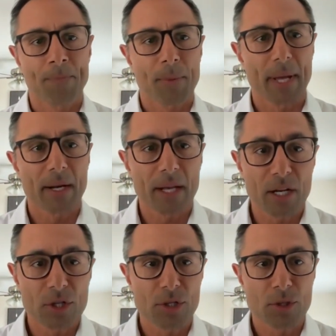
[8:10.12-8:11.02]

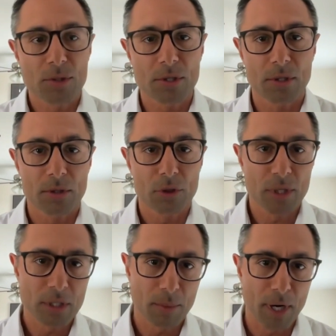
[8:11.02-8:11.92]
medications used to
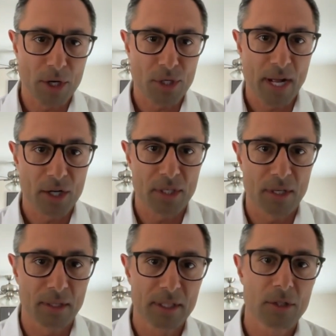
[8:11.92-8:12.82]
treat depression actually
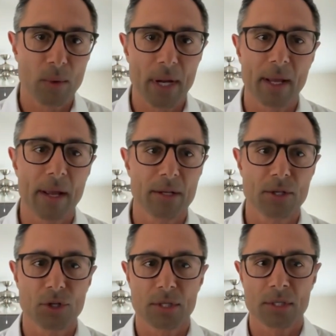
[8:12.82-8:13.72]
could lead to weight gain,
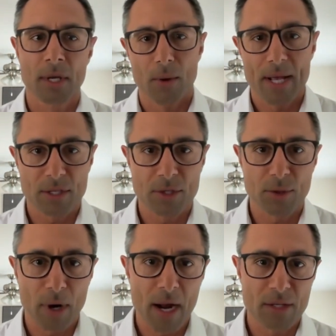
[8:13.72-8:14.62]
such as
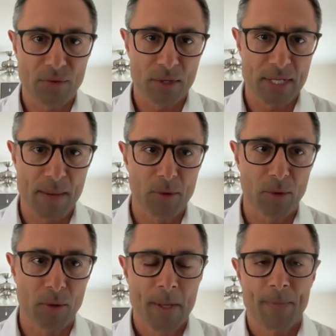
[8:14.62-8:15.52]
SSRIs, for
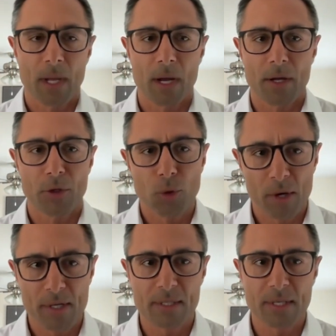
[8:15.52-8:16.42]
example,
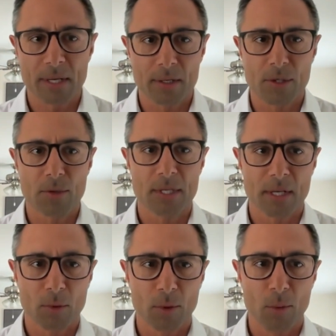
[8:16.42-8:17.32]
notoriously
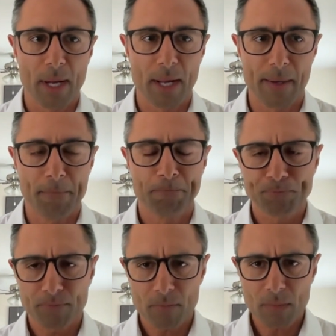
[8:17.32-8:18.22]
associated with weight gain.
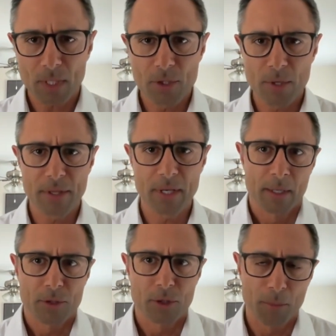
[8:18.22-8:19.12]
So I
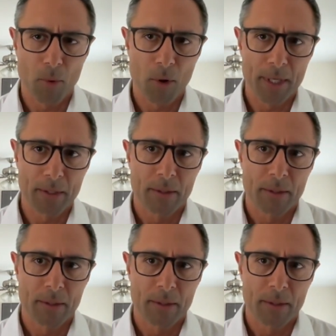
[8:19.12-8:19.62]
think, to your point,